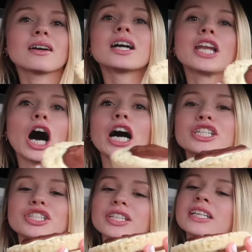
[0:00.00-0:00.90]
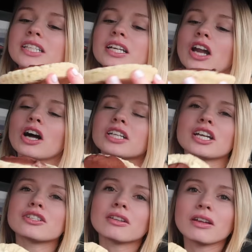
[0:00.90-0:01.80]
ganache. It's ganache.
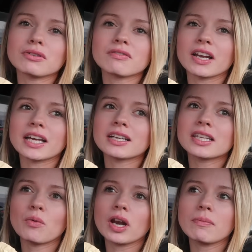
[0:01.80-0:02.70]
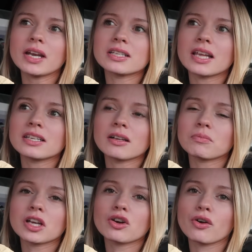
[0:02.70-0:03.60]
I just thought that was funny because he wanted me to say
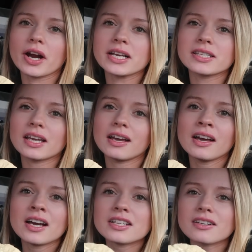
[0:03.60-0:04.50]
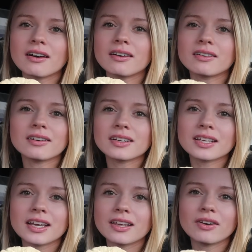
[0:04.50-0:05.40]
something crazy. So
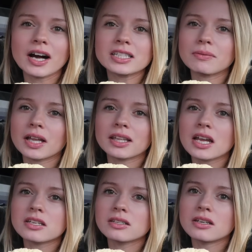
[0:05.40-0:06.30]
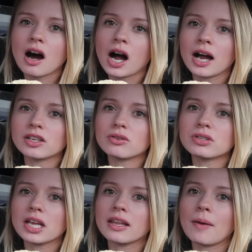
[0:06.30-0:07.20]
to get you guys to be like, that's not how you
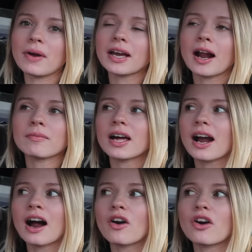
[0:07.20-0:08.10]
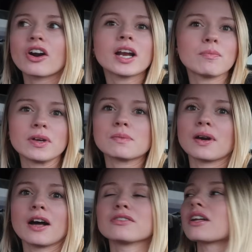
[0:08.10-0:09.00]
say that, Meagan. I'm like, I already
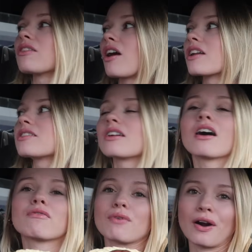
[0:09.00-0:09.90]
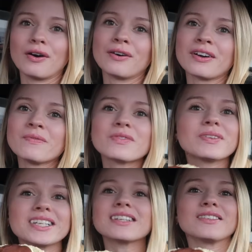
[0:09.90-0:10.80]
mispronounce a lot of stuff wrong.
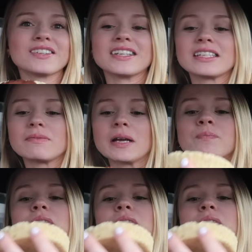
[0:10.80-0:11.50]
Please don't do this to me.